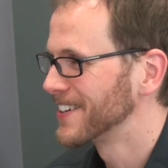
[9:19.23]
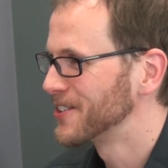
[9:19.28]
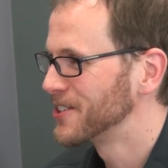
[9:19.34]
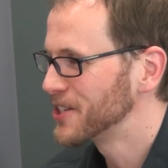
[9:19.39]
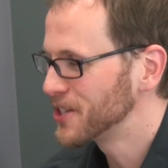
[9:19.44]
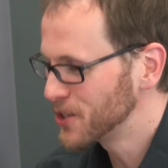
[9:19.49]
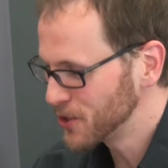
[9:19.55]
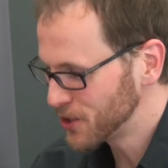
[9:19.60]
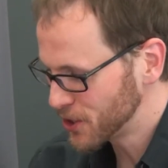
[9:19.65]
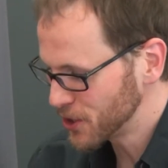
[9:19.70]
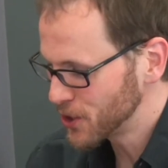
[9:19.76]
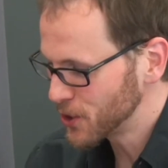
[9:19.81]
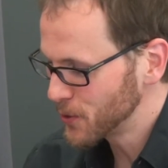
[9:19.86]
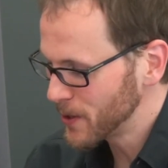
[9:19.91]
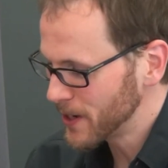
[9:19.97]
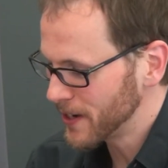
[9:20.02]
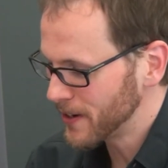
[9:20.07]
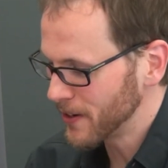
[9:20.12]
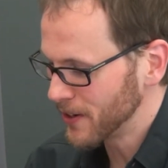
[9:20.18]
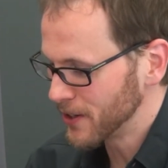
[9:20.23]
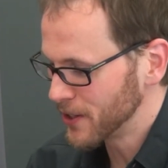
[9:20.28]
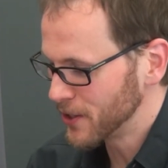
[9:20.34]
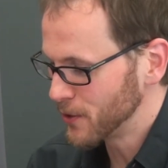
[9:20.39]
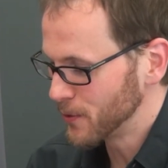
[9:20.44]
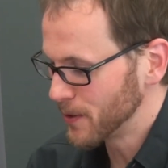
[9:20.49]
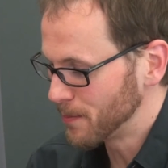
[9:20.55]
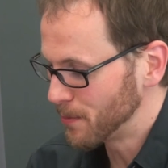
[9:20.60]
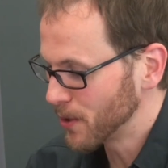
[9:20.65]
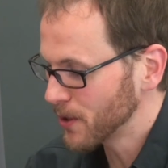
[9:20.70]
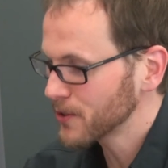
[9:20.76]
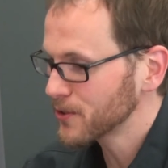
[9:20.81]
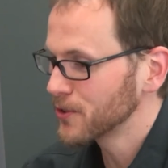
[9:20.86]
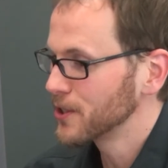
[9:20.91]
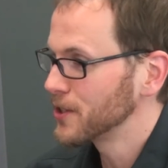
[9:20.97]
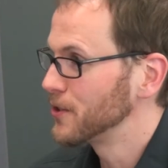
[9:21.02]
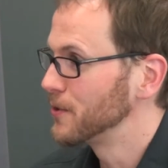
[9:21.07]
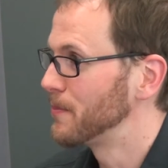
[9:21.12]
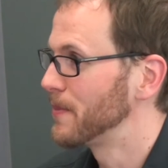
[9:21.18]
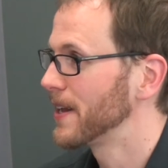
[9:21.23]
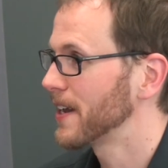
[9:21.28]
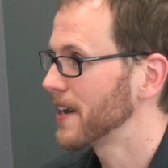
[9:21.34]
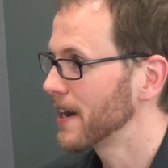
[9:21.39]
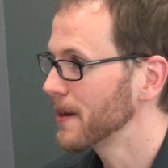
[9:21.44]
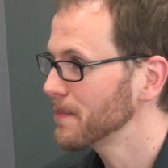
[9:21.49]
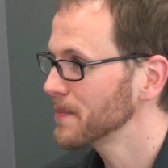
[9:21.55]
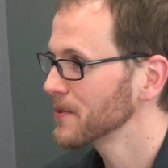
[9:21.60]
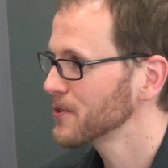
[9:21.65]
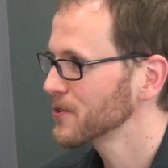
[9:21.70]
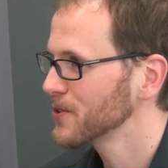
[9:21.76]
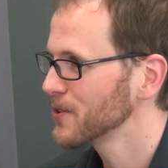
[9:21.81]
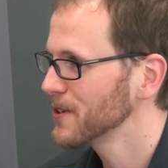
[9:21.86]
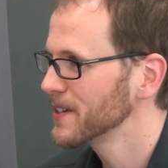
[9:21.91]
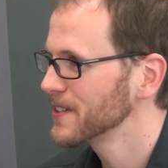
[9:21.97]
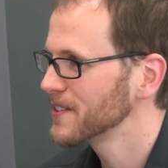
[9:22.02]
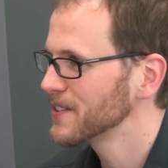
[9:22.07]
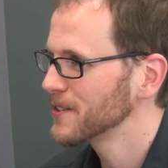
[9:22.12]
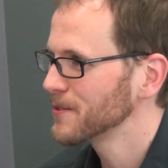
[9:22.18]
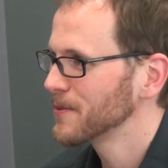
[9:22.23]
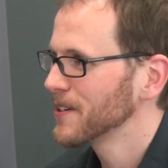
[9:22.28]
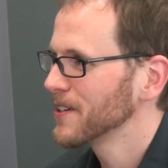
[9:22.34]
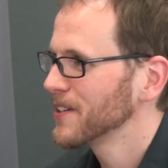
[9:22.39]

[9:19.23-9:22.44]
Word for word: Now, did you did you read did you read books or did you make up the stories you went